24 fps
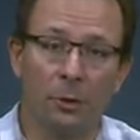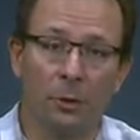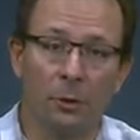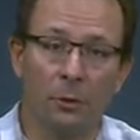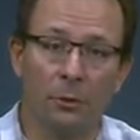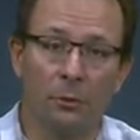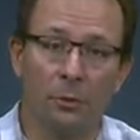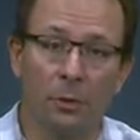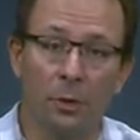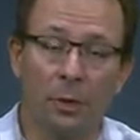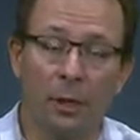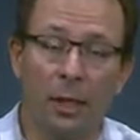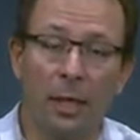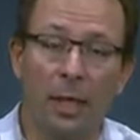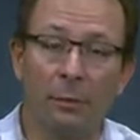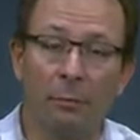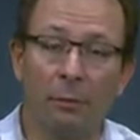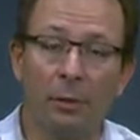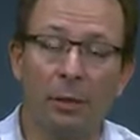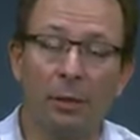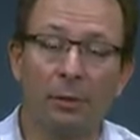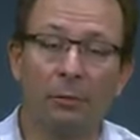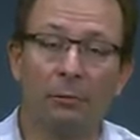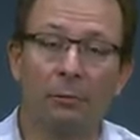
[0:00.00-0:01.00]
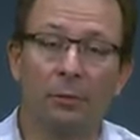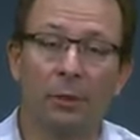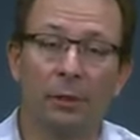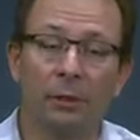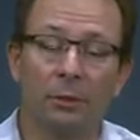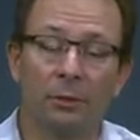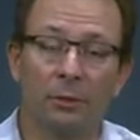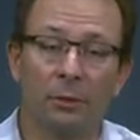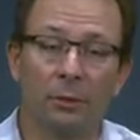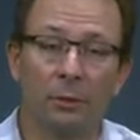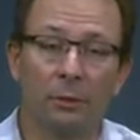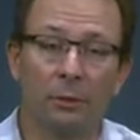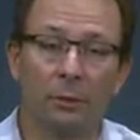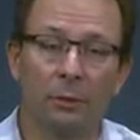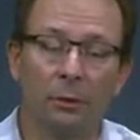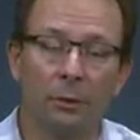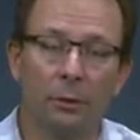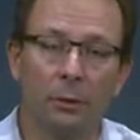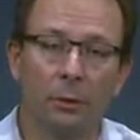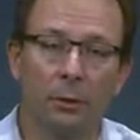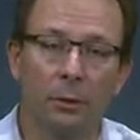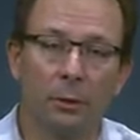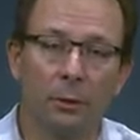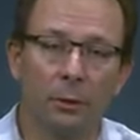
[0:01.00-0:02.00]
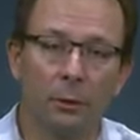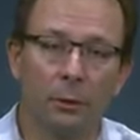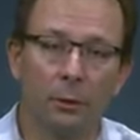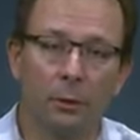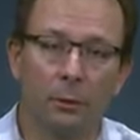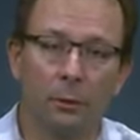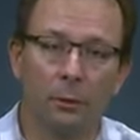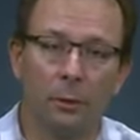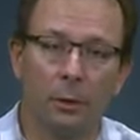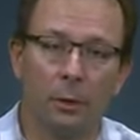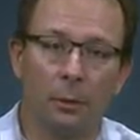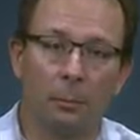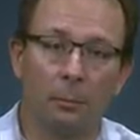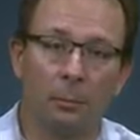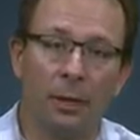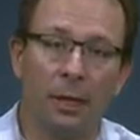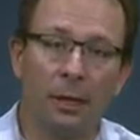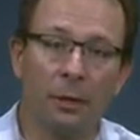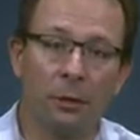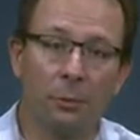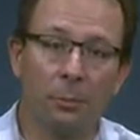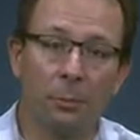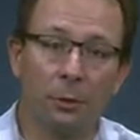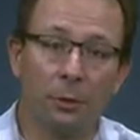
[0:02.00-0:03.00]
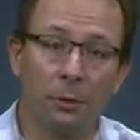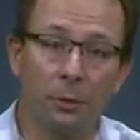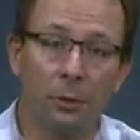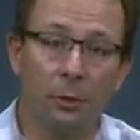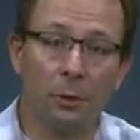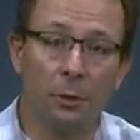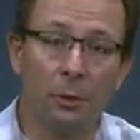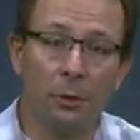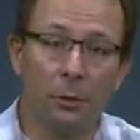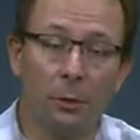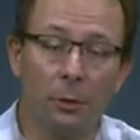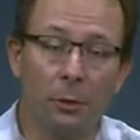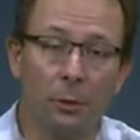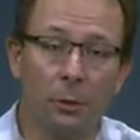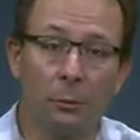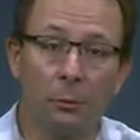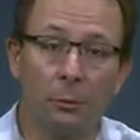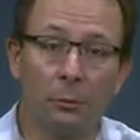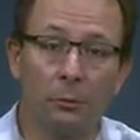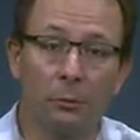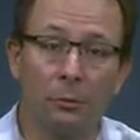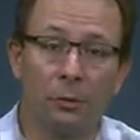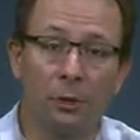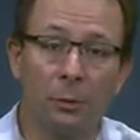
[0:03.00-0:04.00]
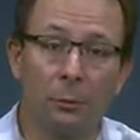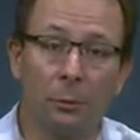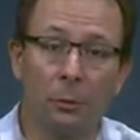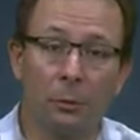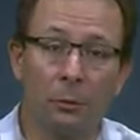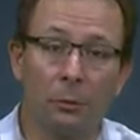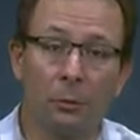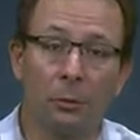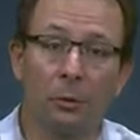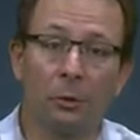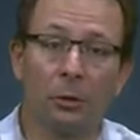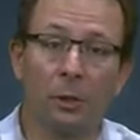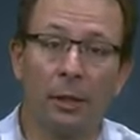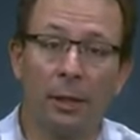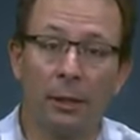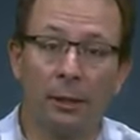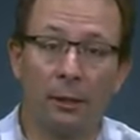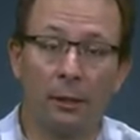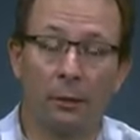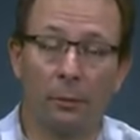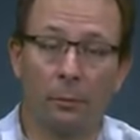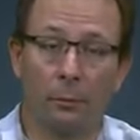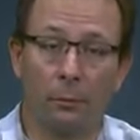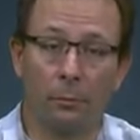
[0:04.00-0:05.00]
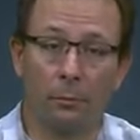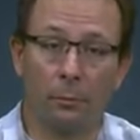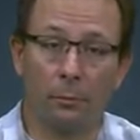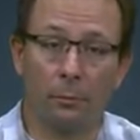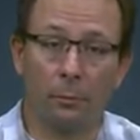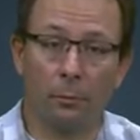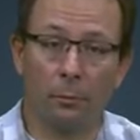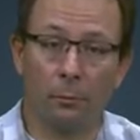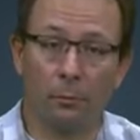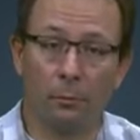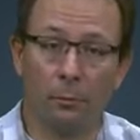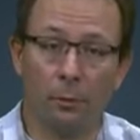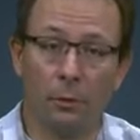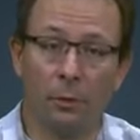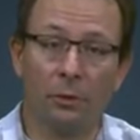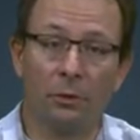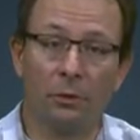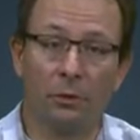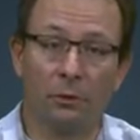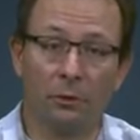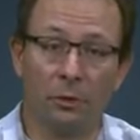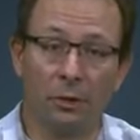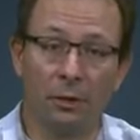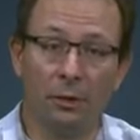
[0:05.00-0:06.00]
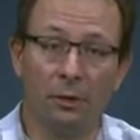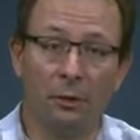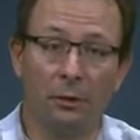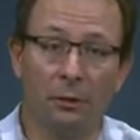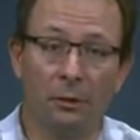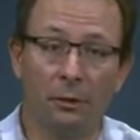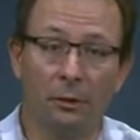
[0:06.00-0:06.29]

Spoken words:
So in a heavily infested catchment, you'll see what looks like forestry,